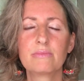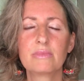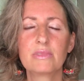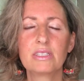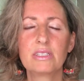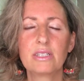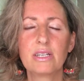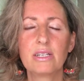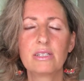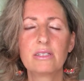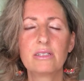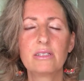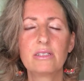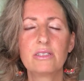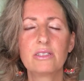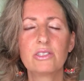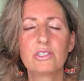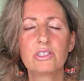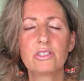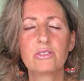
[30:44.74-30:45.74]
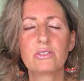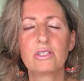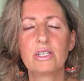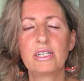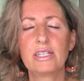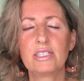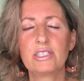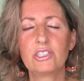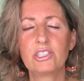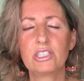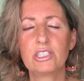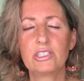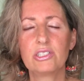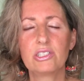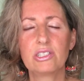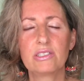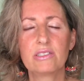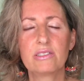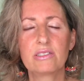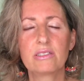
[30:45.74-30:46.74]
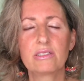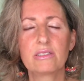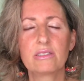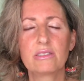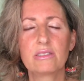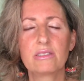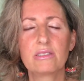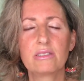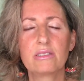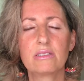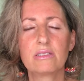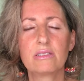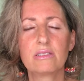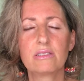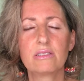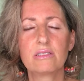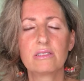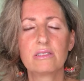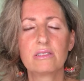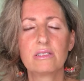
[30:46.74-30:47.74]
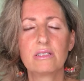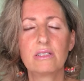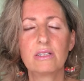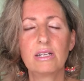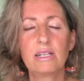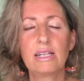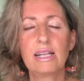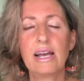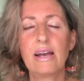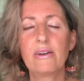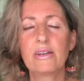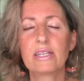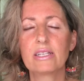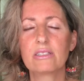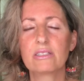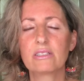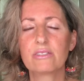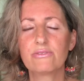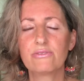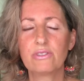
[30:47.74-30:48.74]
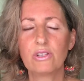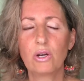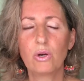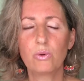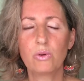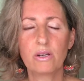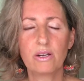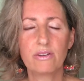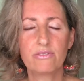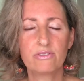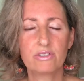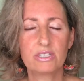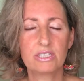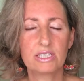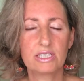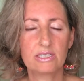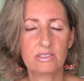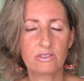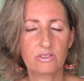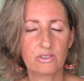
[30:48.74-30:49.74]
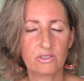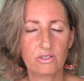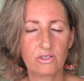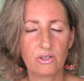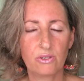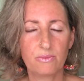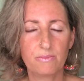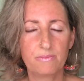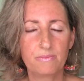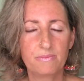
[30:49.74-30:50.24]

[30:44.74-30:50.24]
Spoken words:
an unconditional energy, just allowing it to flow wherever it needs to go.